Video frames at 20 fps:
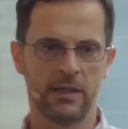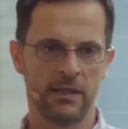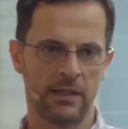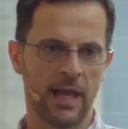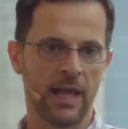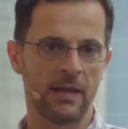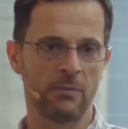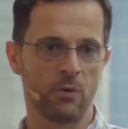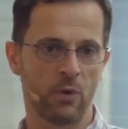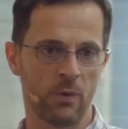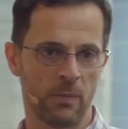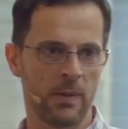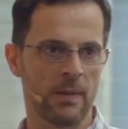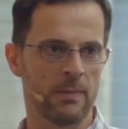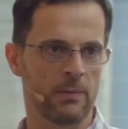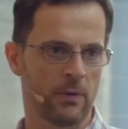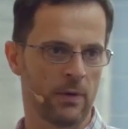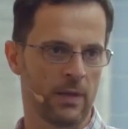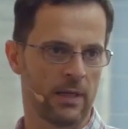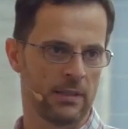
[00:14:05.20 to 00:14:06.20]
and add more
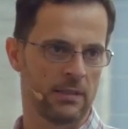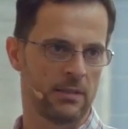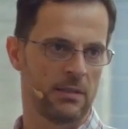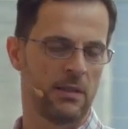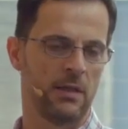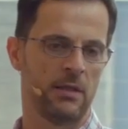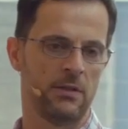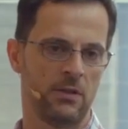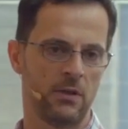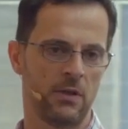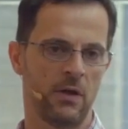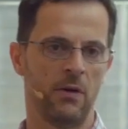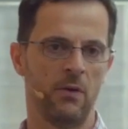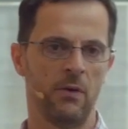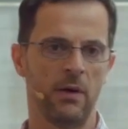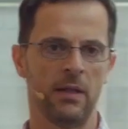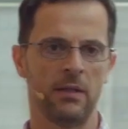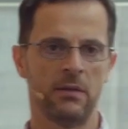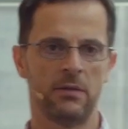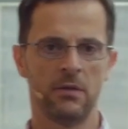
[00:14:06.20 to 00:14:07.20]
people as you
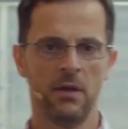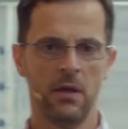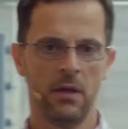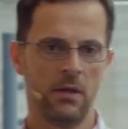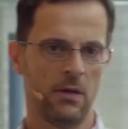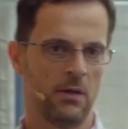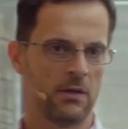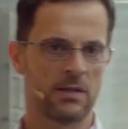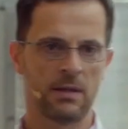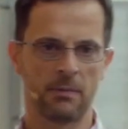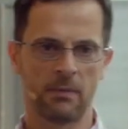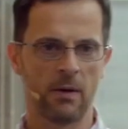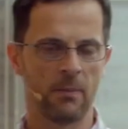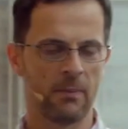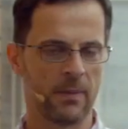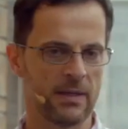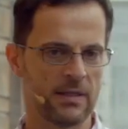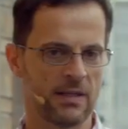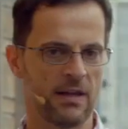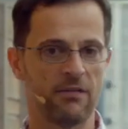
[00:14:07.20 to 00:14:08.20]
go. And some
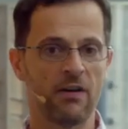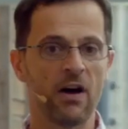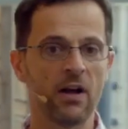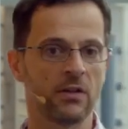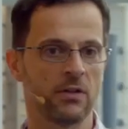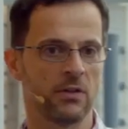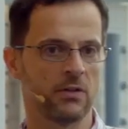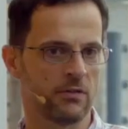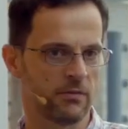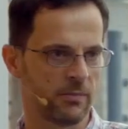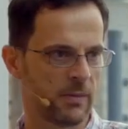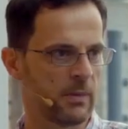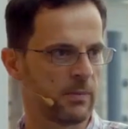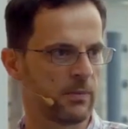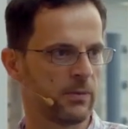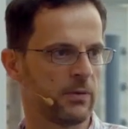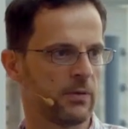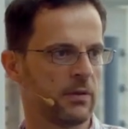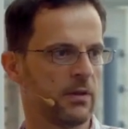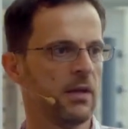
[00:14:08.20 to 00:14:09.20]
companies have hundreds of
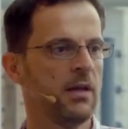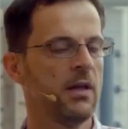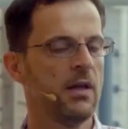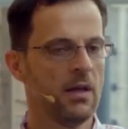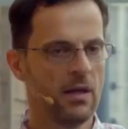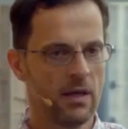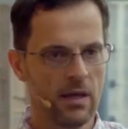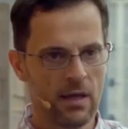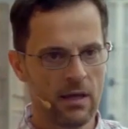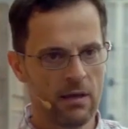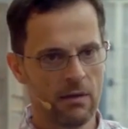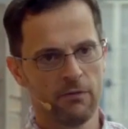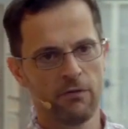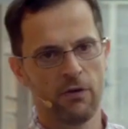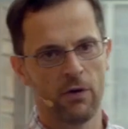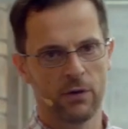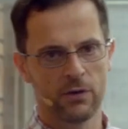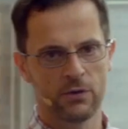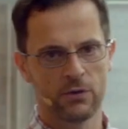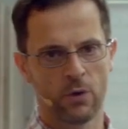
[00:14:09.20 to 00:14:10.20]
people
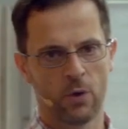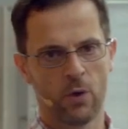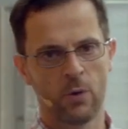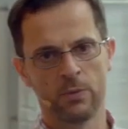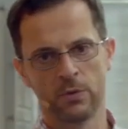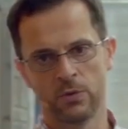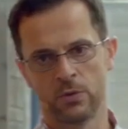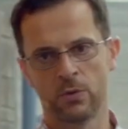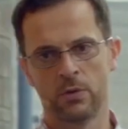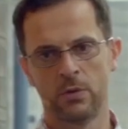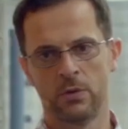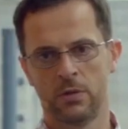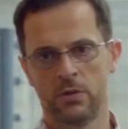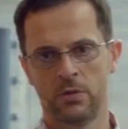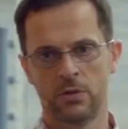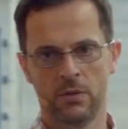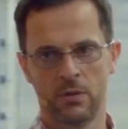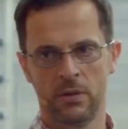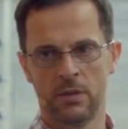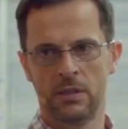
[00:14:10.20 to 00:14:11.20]
focused on open source,
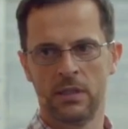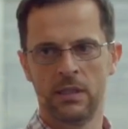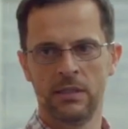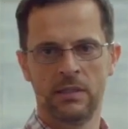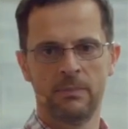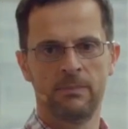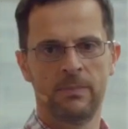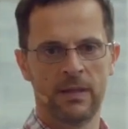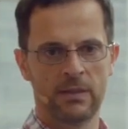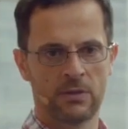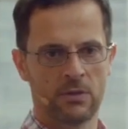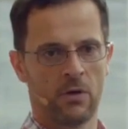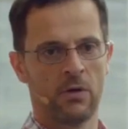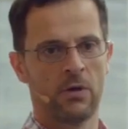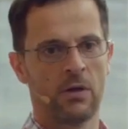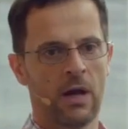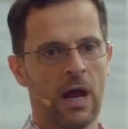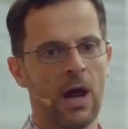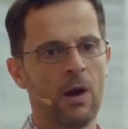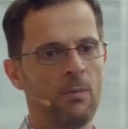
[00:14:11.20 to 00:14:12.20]
so it depends
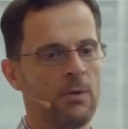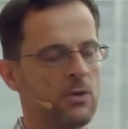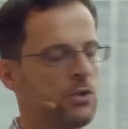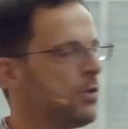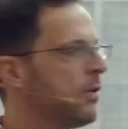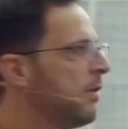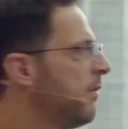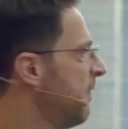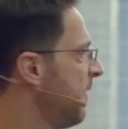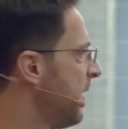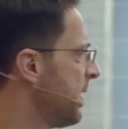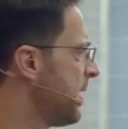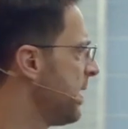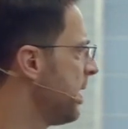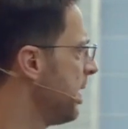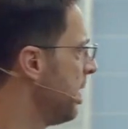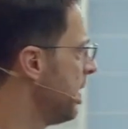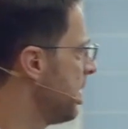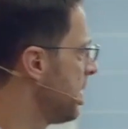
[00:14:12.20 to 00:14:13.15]
on how much you're investing in